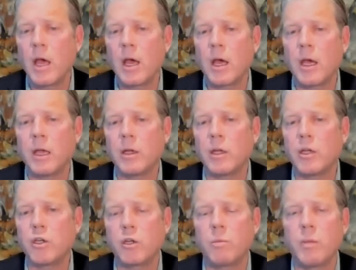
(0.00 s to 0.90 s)

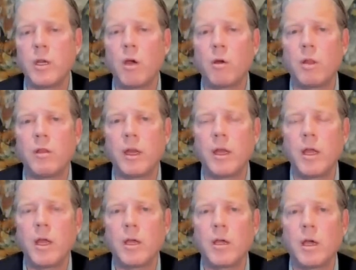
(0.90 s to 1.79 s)
It should be noted
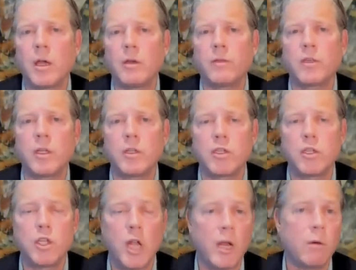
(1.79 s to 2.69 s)
that since
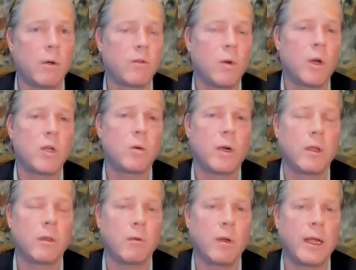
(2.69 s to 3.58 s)
January of
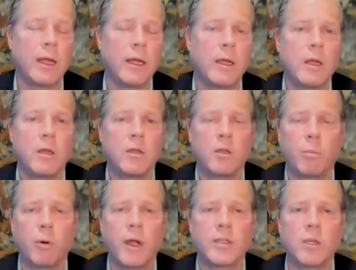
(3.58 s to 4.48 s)
2023 to
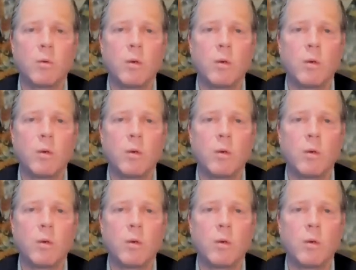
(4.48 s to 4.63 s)
present,